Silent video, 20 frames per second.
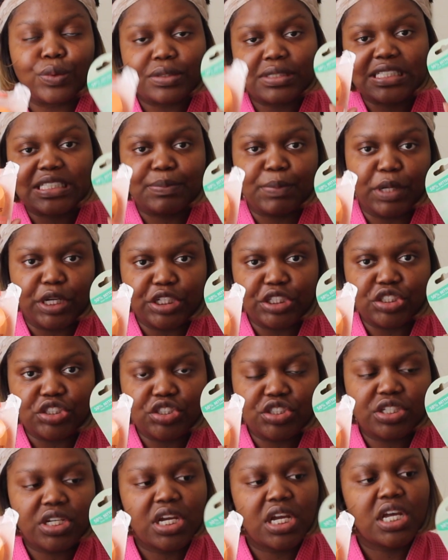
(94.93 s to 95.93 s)

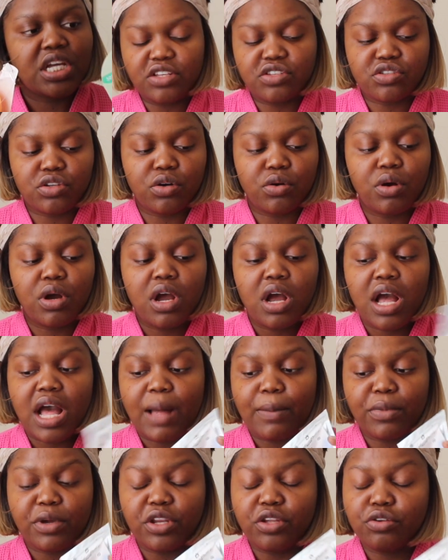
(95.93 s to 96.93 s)
sponge. So
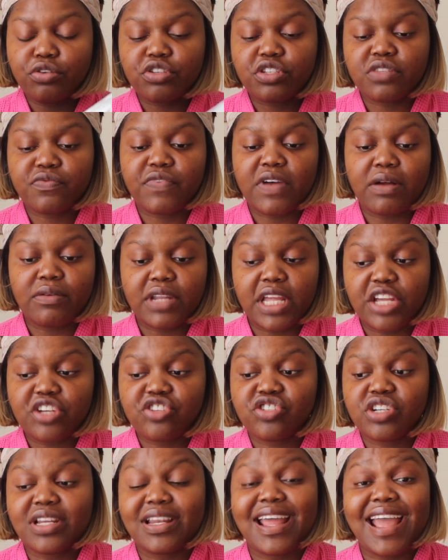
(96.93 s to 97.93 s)
I'm going to use
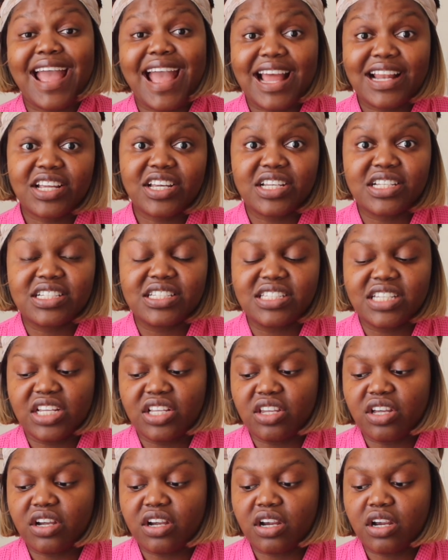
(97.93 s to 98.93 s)
foundation and
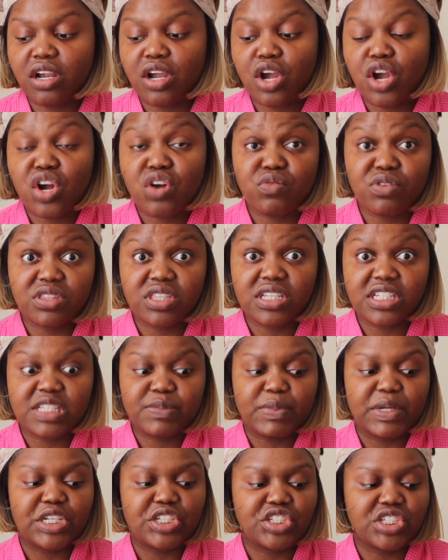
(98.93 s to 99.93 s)
concealer with these
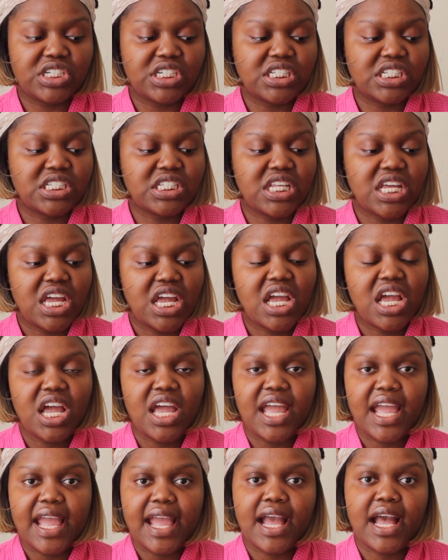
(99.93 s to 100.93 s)
sponges.
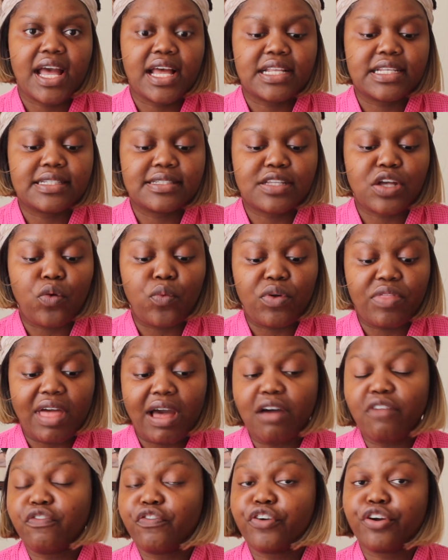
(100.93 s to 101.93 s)
And
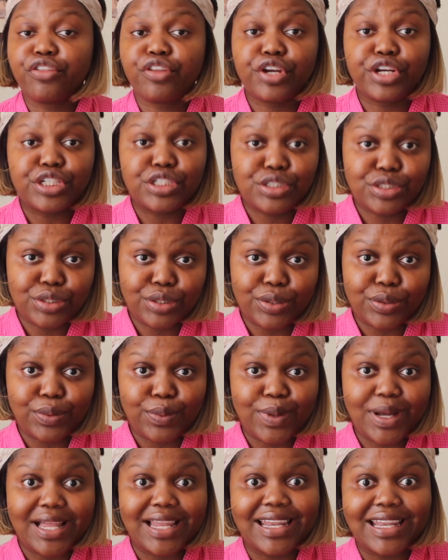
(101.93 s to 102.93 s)
without further
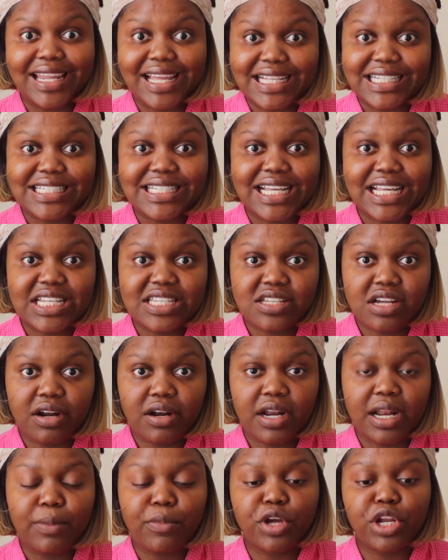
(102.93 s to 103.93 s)
ado, let's get
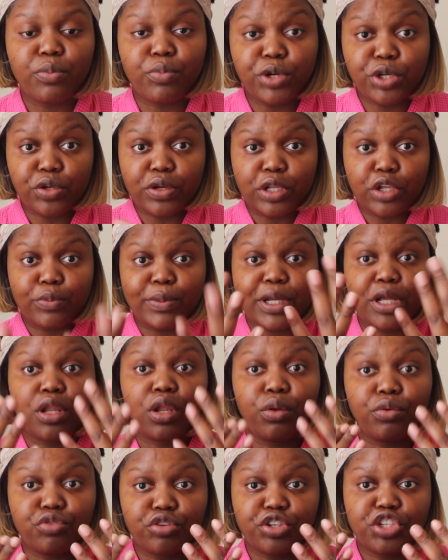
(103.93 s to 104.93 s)
started. I'm going to bring you a little bit
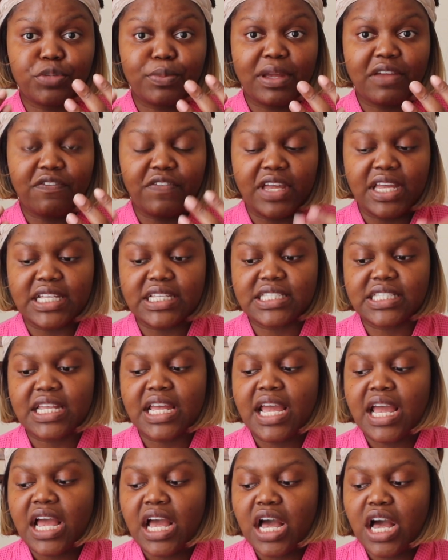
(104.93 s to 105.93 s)
closer to my face
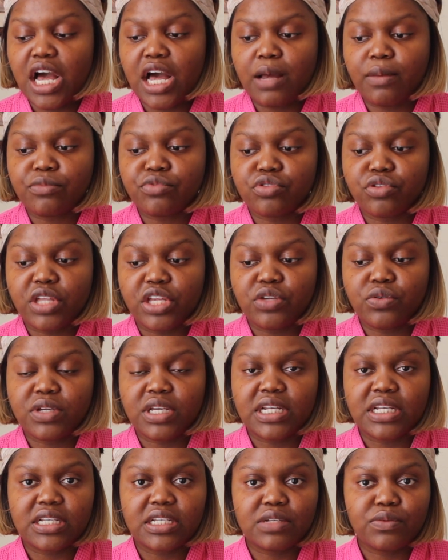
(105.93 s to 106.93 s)
so that we
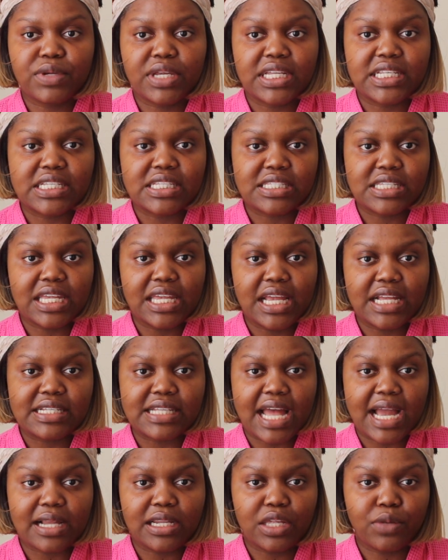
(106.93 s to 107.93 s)
can see
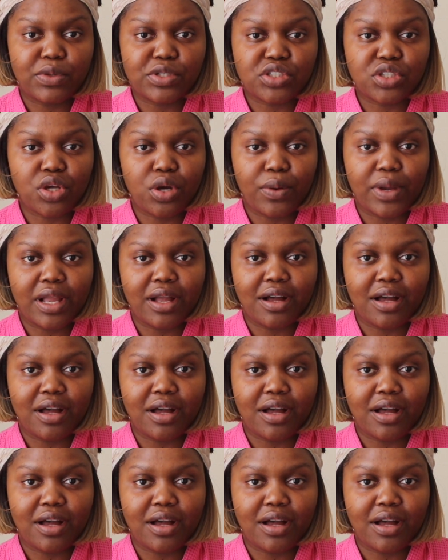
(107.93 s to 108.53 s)
exactly what's going